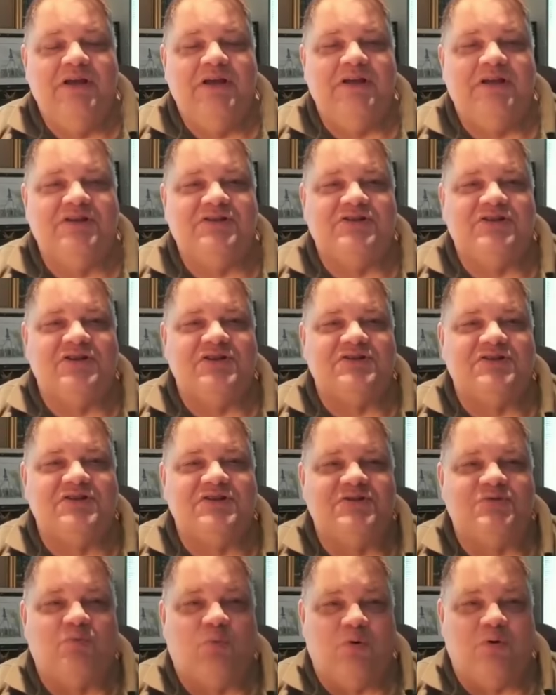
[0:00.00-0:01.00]
And just
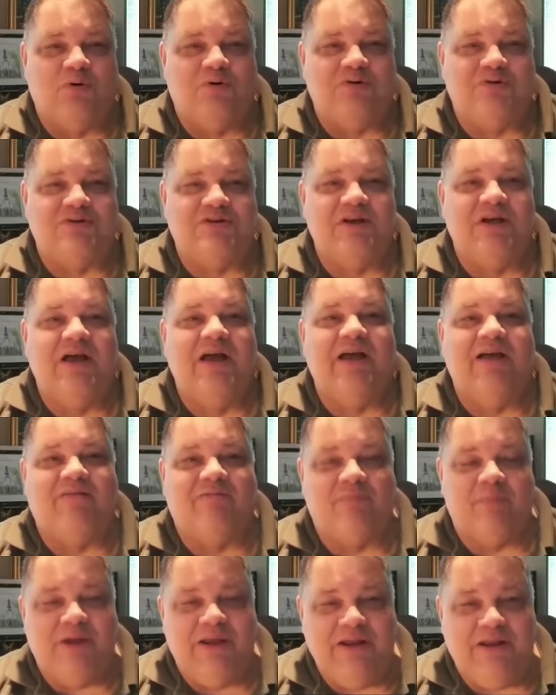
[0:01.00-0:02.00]
as words have
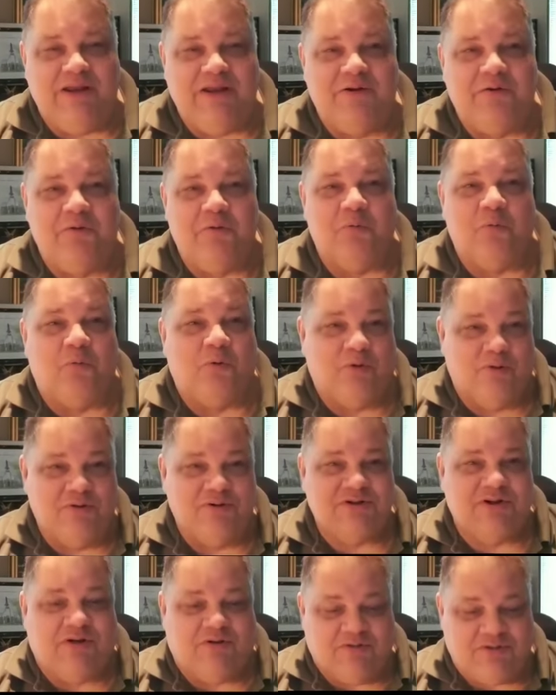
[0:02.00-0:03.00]
meaning,
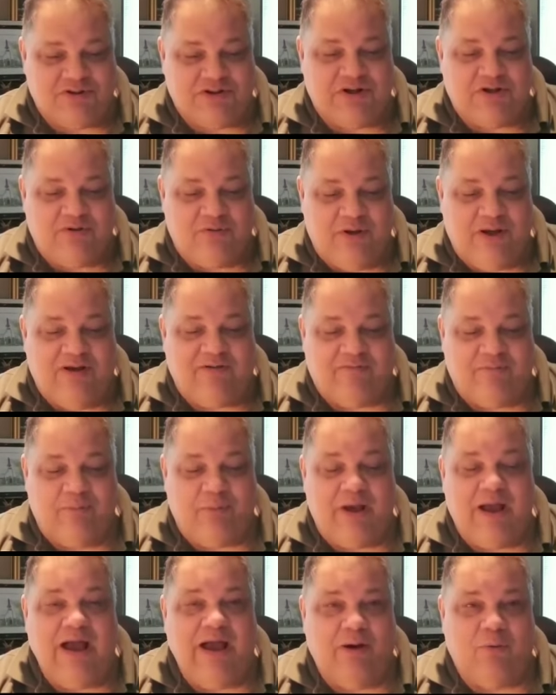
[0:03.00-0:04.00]
words also have
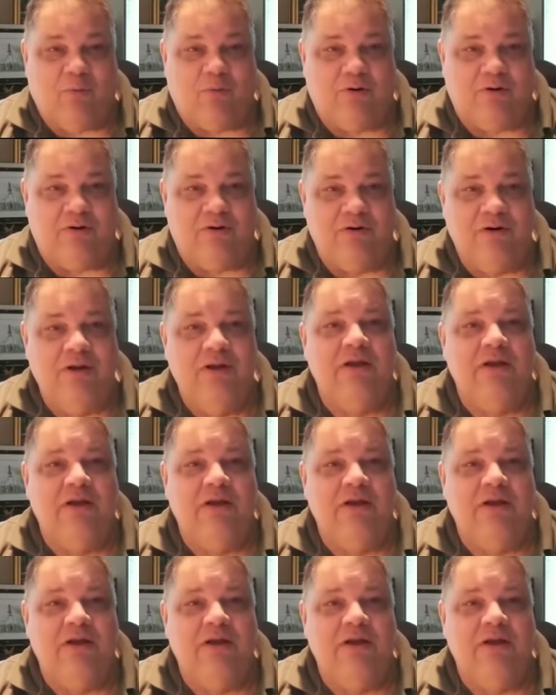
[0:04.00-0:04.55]
power.